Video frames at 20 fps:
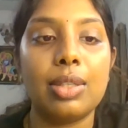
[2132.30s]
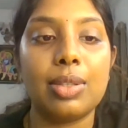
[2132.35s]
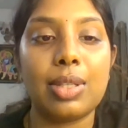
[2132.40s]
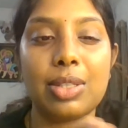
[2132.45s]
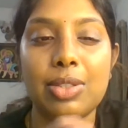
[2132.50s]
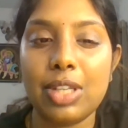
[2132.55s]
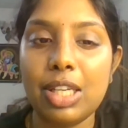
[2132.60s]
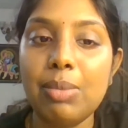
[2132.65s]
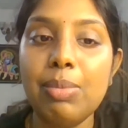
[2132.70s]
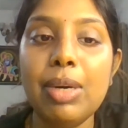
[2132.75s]
The
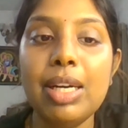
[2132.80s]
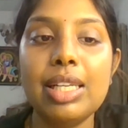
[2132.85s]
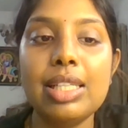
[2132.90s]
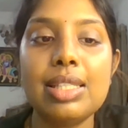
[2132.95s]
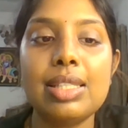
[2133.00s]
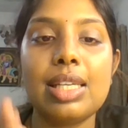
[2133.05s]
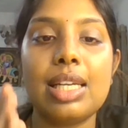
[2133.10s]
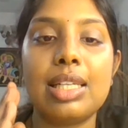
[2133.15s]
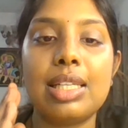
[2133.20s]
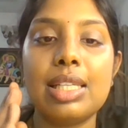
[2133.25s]
treatment
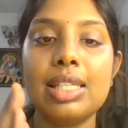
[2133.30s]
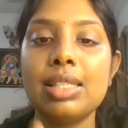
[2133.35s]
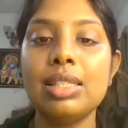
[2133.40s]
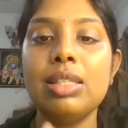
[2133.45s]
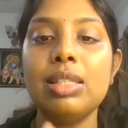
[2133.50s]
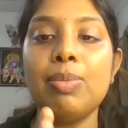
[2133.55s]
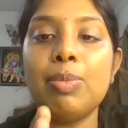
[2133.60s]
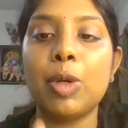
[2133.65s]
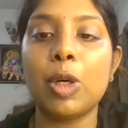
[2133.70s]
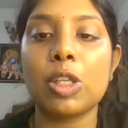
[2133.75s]
is disc
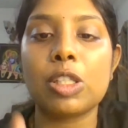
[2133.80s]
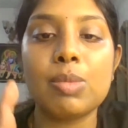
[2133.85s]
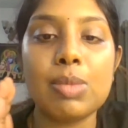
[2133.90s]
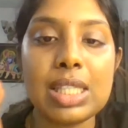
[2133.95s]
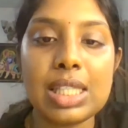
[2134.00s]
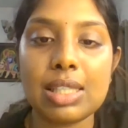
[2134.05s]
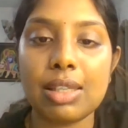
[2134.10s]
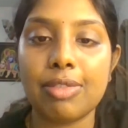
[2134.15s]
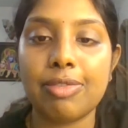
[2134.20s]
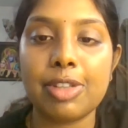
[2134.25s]
the
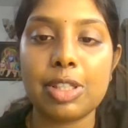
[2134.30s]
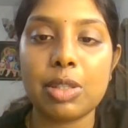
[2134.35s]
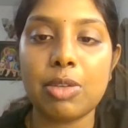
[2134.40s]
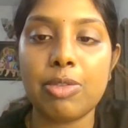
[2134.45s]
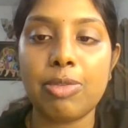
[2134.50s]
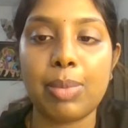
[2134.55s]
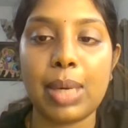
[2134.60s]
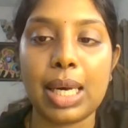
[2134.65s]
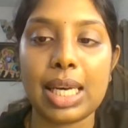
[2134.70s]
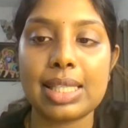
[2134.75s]
proximal surface
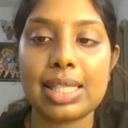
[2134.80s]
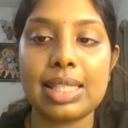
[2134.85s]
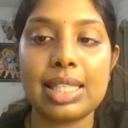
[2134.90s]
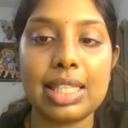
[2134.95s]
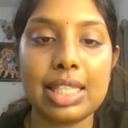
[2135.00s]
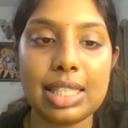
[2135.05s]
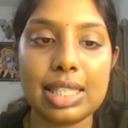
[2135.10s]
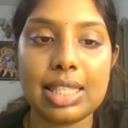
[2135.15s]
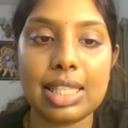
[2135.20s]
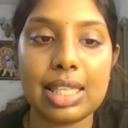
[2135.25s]
of
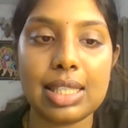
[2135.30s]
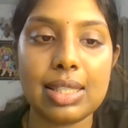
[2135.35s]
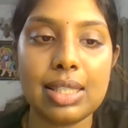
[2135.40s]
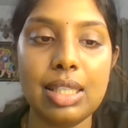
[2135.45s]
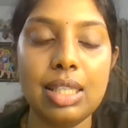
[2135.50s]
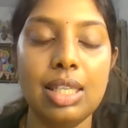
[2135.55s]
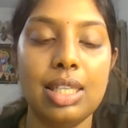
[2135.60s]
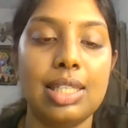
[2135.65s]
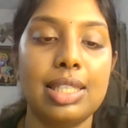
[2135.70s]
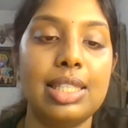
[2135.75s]
maxillary
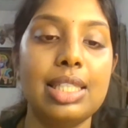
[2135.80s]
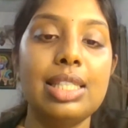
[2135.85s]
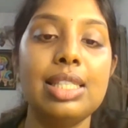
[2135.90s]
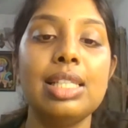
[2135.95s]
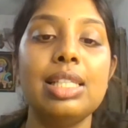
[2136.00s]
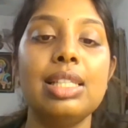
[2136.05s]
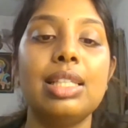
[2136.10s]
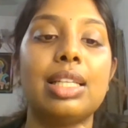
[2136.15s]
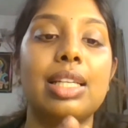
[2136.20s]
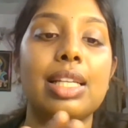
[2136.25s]
incisor,
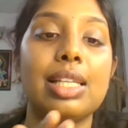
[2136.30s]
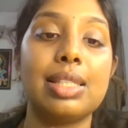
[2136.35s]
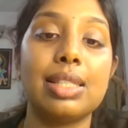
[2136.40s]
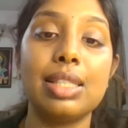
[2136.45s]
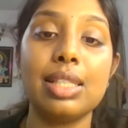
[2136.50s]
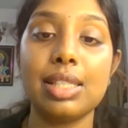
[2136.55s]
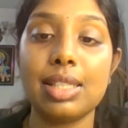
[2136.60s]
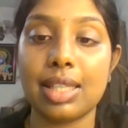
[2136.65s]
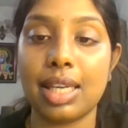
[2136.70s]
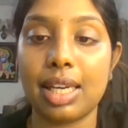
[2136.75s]
disc the
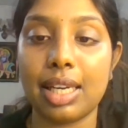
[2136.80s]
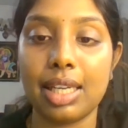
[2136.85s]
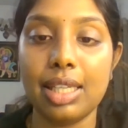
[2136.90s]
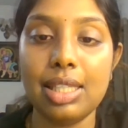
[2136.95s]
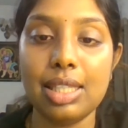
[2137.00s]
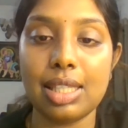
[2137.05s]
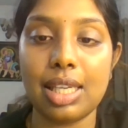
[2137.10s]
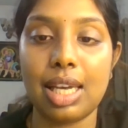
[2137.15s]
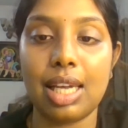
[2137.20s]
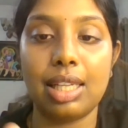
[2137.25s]
deciduous
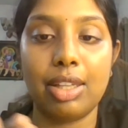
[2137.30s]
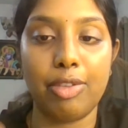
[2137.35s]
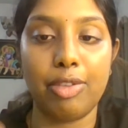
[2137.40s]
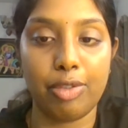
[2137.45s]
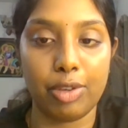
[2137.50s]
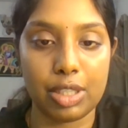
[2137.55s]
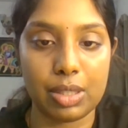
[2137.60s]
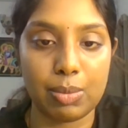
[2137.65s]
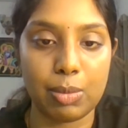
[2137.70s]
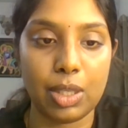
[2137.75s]
canines and the
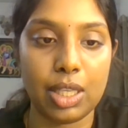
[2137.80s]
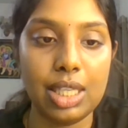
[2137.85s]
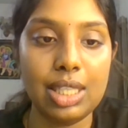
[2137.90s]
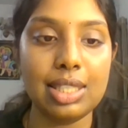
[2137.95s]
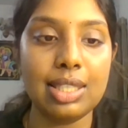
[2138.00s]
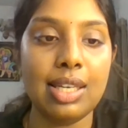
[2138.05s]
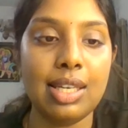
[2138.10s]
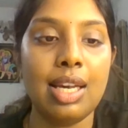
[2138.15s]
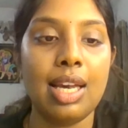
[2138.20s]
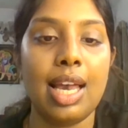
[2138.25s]
first molars,